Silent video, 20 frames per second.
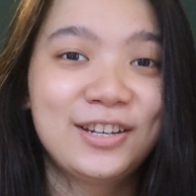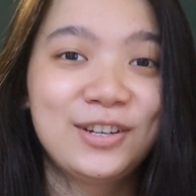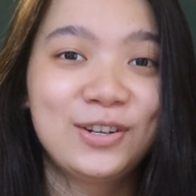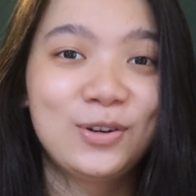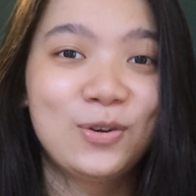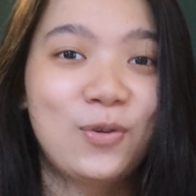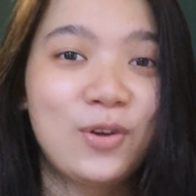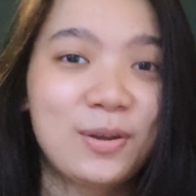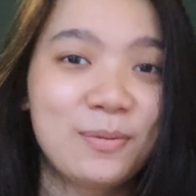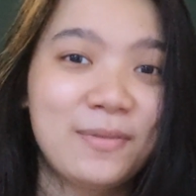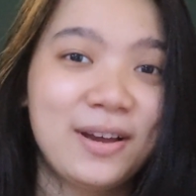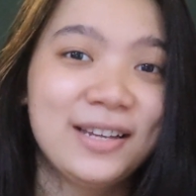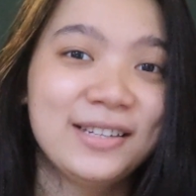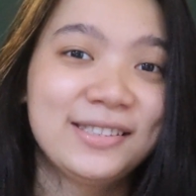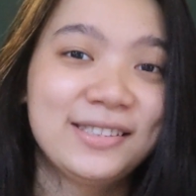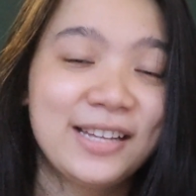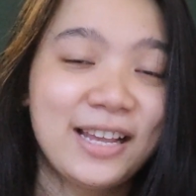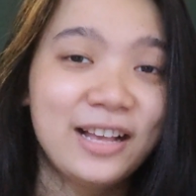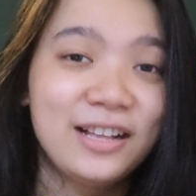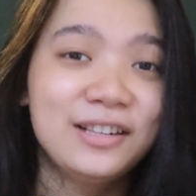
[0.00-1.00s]
Knowing
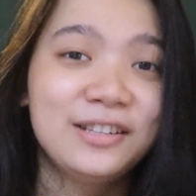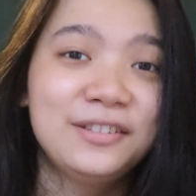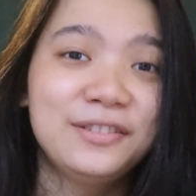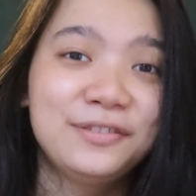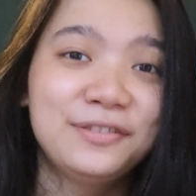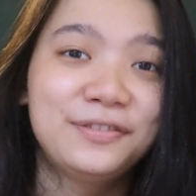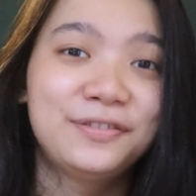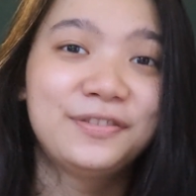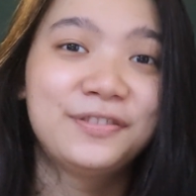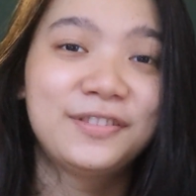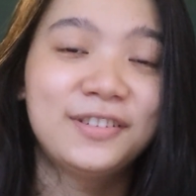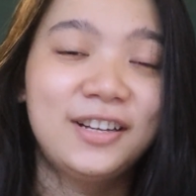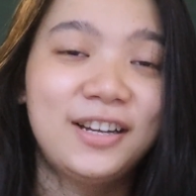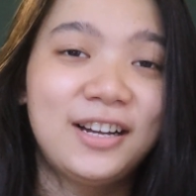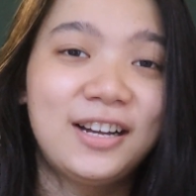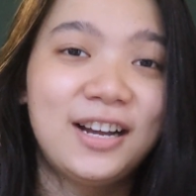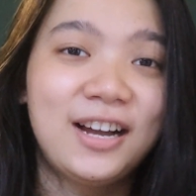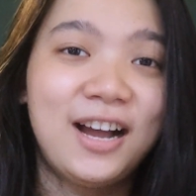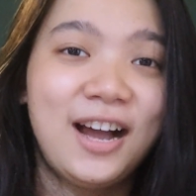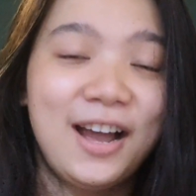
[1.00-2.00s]
myself,
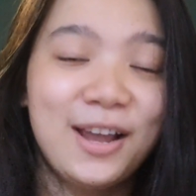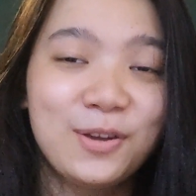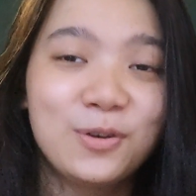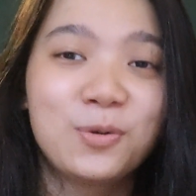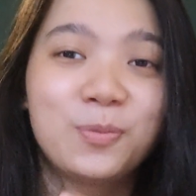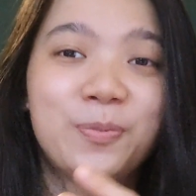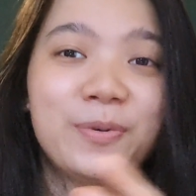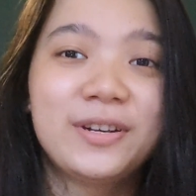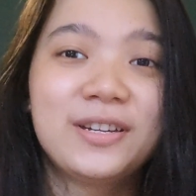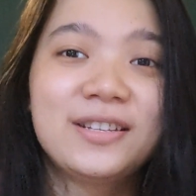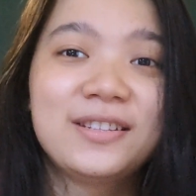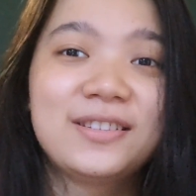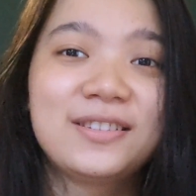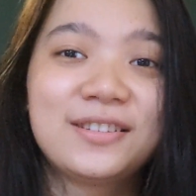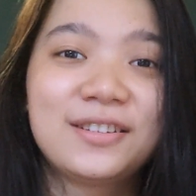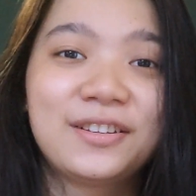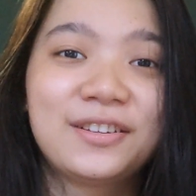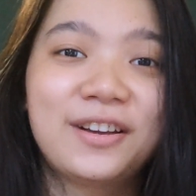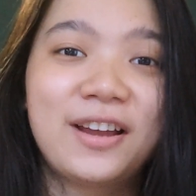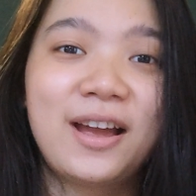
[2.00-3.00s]
I open
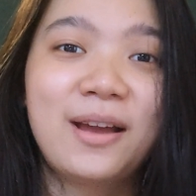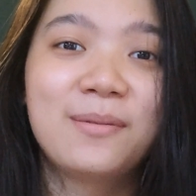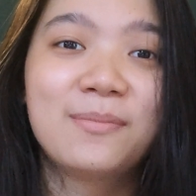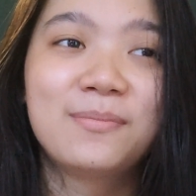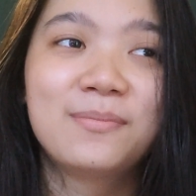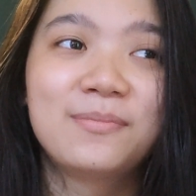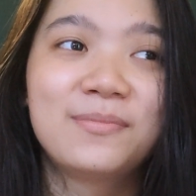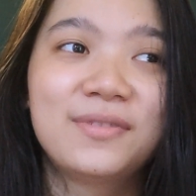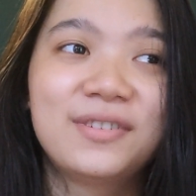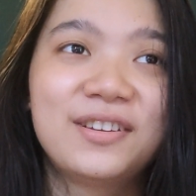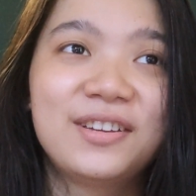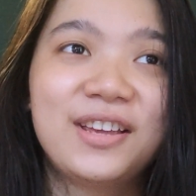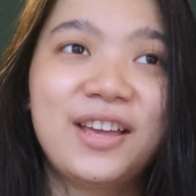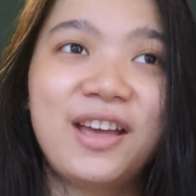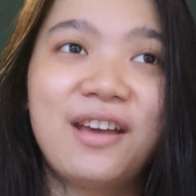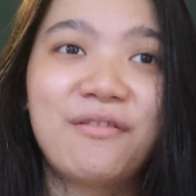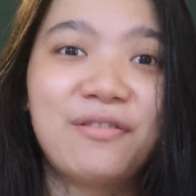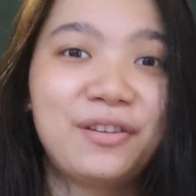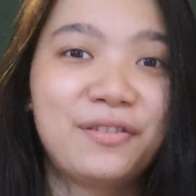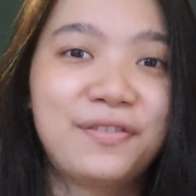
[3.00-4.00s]
Instagram
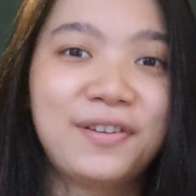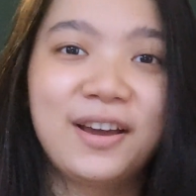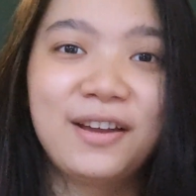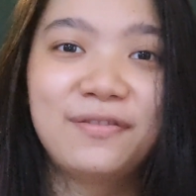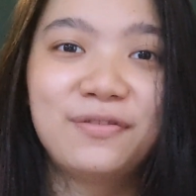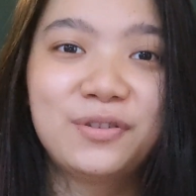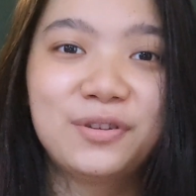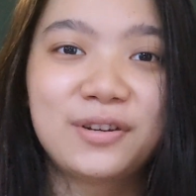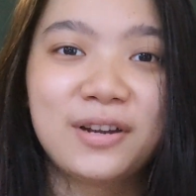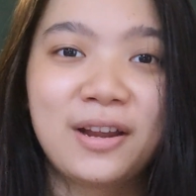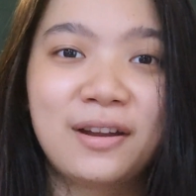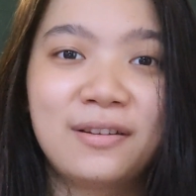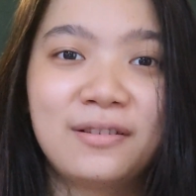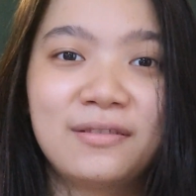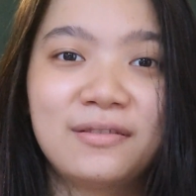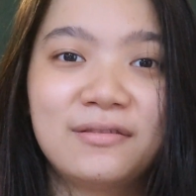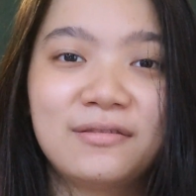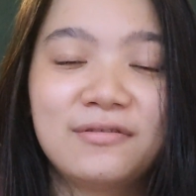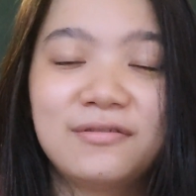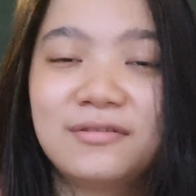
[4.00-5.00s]
every 5 to
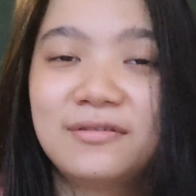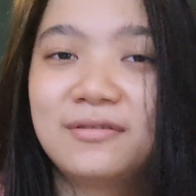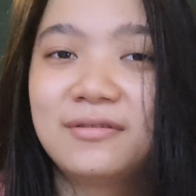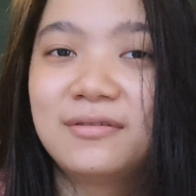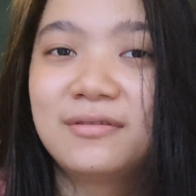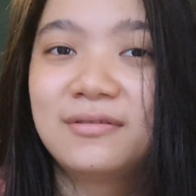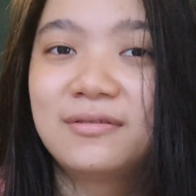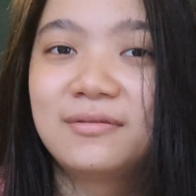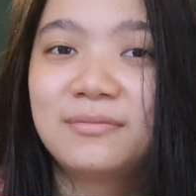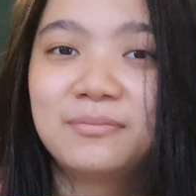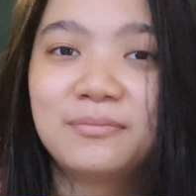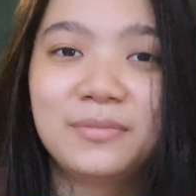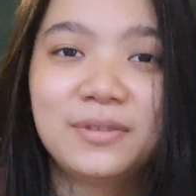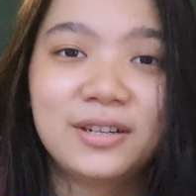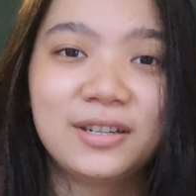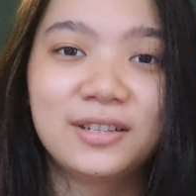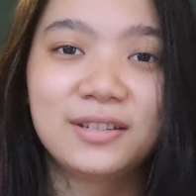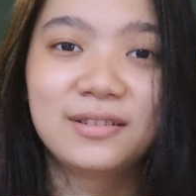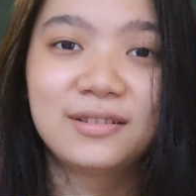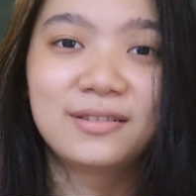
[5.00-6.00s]
10
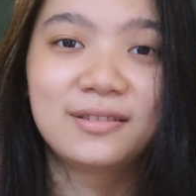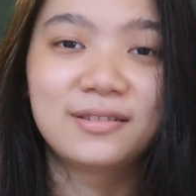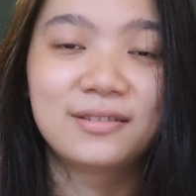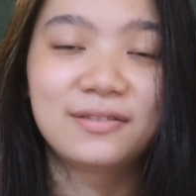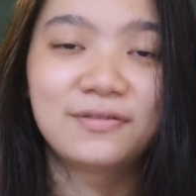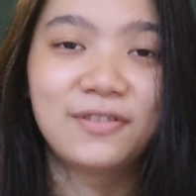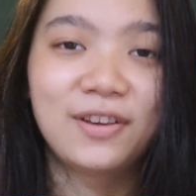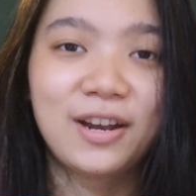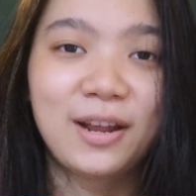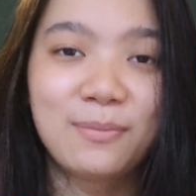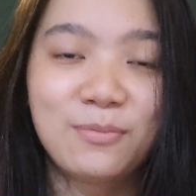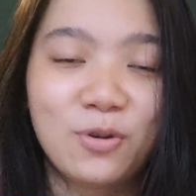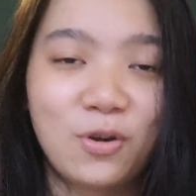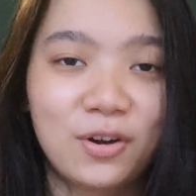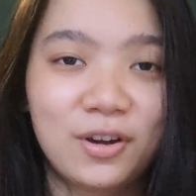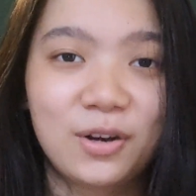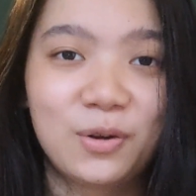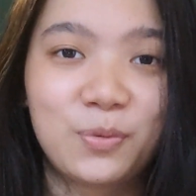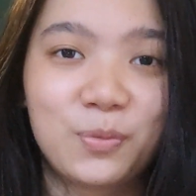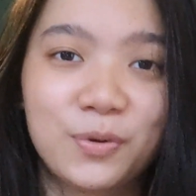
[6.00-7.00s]
minutes when I'm
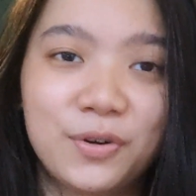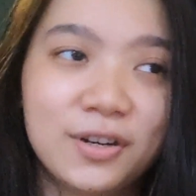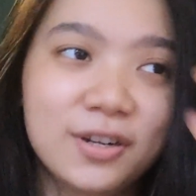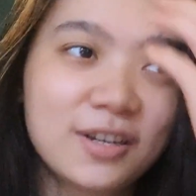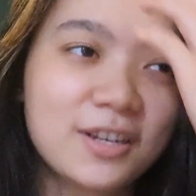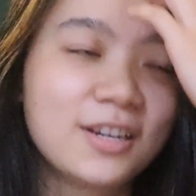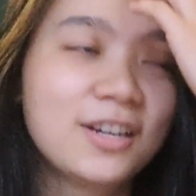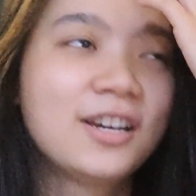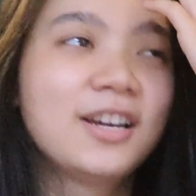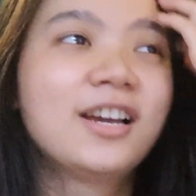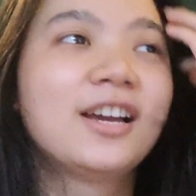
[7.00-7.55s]
not at work,